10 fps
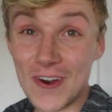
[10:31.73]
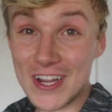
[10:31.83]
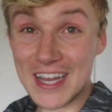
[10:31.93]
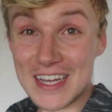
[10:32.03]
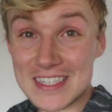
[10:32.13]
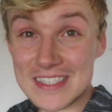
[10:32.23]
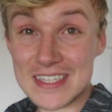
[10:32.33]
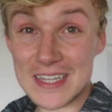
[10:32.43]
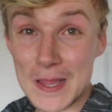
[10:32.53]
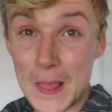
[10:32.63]
Alright,
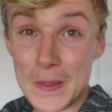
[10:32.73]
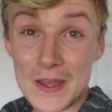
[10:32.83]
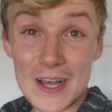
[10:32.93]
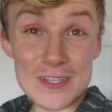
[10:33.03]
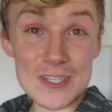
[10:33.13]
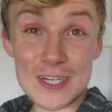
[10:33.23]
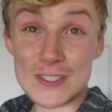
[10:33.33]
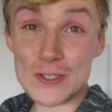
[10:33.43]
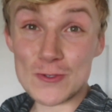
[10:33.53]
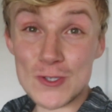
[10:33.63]
guys. I'll
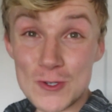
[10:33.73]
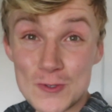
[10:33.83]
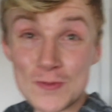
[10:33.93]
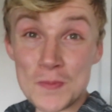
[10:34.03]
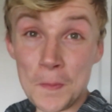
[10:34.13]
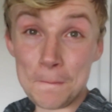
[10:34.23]
talk to you soon.